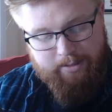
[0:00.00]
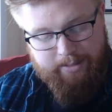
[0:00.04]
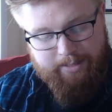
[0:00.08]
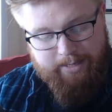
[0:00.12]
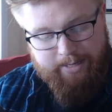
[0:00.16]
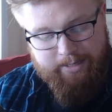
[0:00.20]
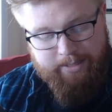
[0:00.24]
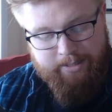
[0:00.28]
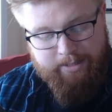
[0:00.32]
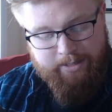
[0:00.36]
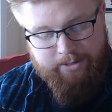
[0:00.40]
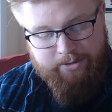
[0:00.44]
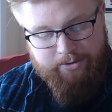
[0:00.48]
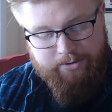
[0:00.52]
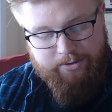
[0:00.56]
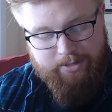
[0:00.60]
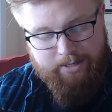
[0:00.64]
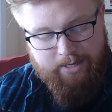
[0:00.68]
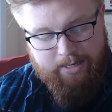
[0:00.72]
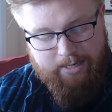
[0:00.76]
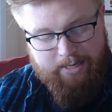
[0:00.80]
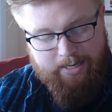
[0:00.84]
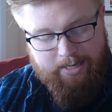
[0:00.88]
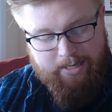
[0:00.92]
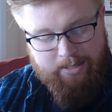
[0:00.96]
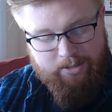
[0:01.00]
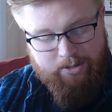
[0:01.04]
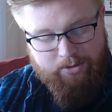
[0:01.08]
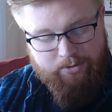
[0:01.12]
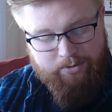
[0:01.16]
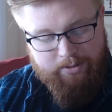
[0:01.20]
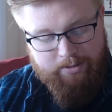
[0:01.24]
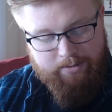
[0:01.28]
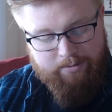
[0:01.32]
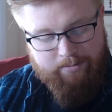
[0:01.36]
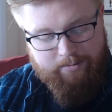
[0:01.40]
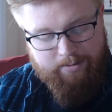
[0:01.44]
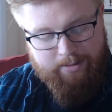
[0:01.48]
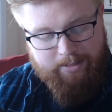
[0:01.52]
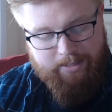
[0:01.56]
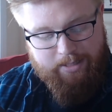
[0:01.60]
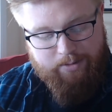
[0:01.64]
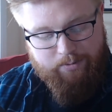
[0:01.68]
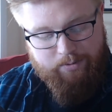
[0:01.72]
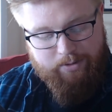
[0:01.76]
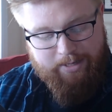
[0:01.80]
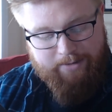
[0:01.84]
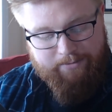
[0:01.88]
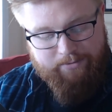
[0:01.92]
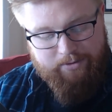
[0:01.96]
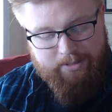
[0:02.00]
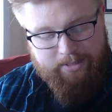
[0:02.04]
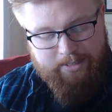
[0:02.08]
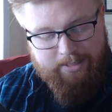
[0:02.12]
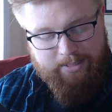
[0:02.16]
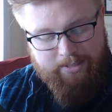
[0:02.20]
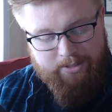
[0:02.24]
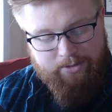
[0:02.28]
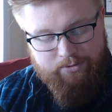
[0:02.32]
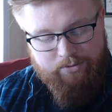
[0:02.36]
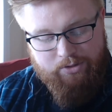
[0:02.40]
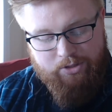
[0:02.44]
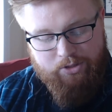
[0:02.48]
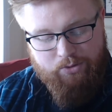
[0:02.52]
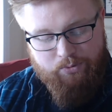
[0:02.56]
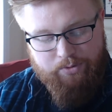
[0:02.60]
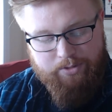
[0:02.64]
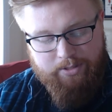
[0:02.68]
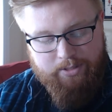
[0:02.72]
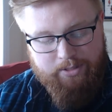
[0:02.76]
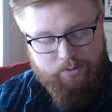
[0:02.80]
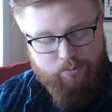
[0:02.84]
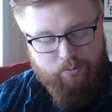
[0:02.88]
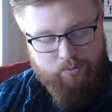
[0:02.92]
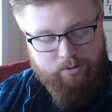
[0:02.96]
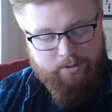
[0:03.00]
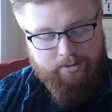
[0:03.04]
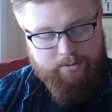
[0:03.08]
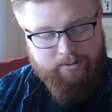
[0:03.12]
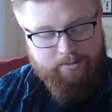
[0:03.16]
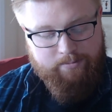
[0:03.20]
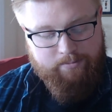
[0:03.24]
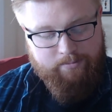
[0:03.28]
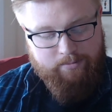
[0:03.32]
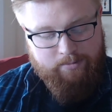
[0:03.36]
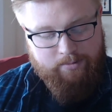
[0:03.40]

Yet another thing, he noted, that he would have to get used to in this world.